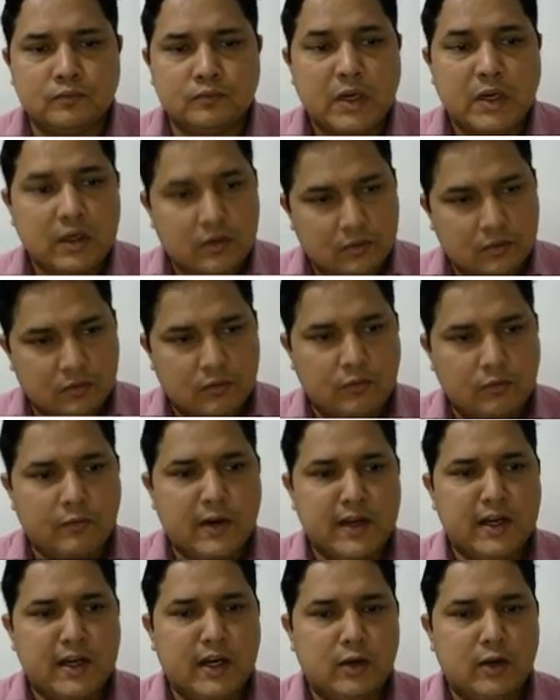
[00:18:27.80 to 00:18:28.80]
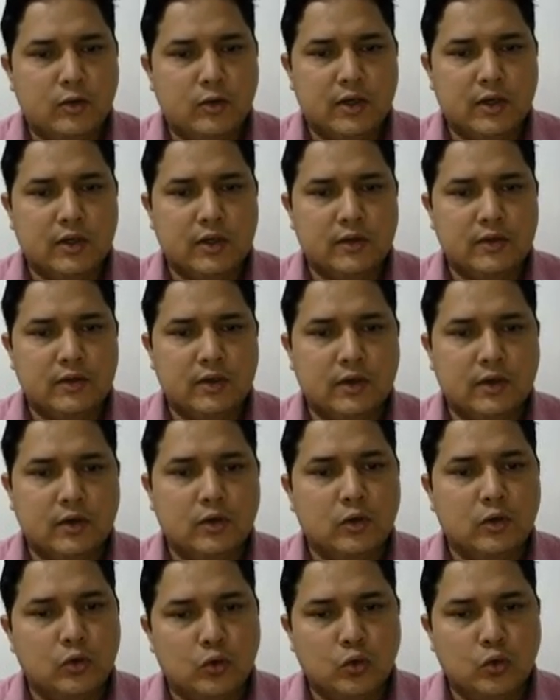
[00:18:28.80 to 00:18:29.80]
but finite duration is
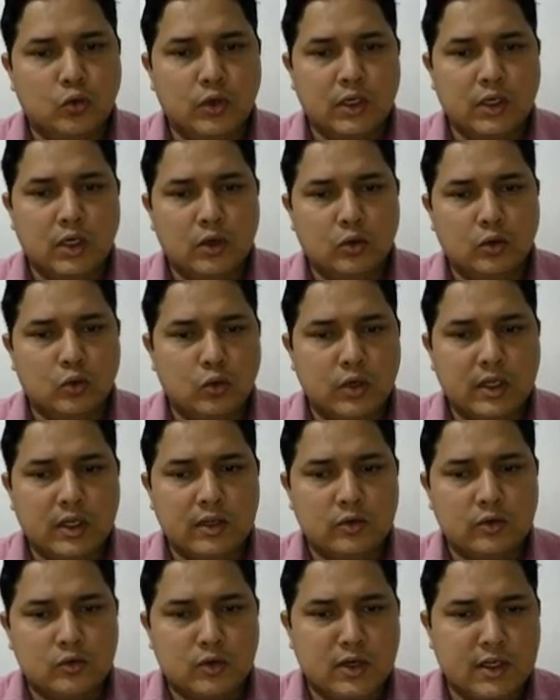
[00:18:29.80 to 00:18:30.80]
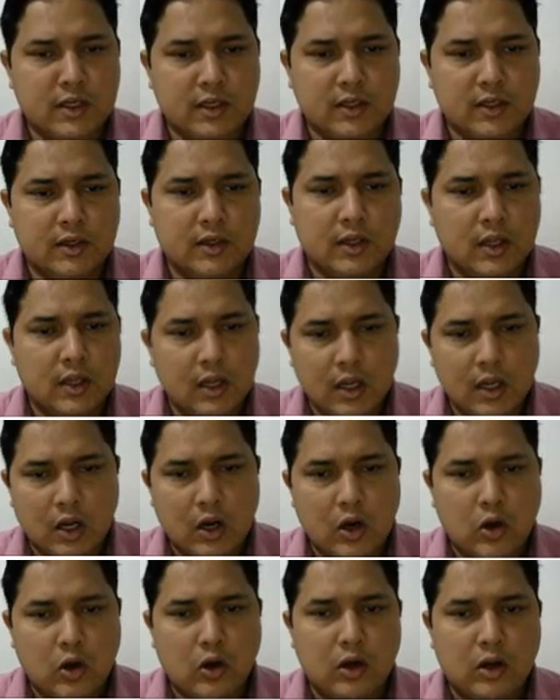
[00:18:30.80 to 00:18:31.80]
there. 2 years, 2 days, 20 years,
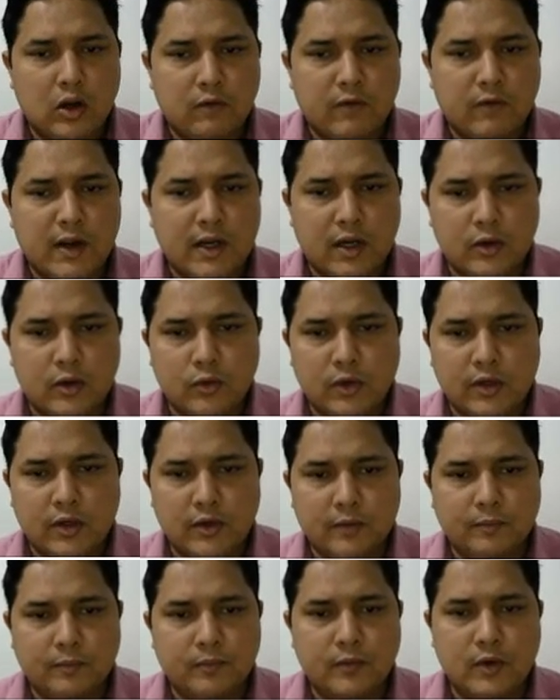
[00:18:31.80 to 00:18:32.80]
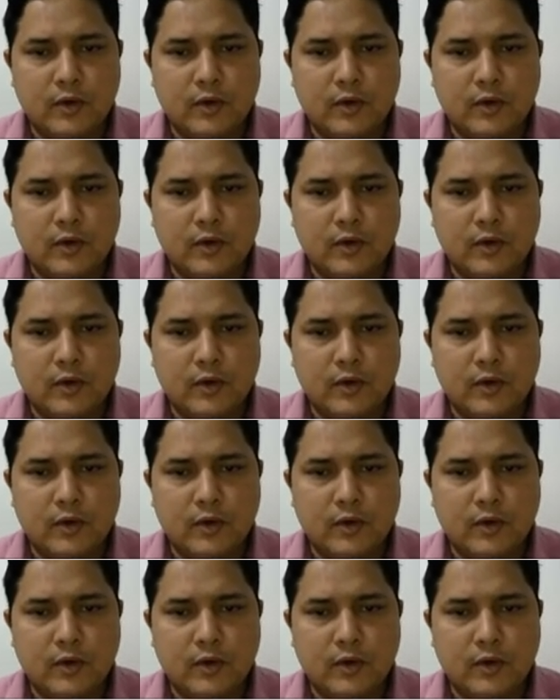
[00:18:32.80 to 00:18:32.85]
all are finite duration.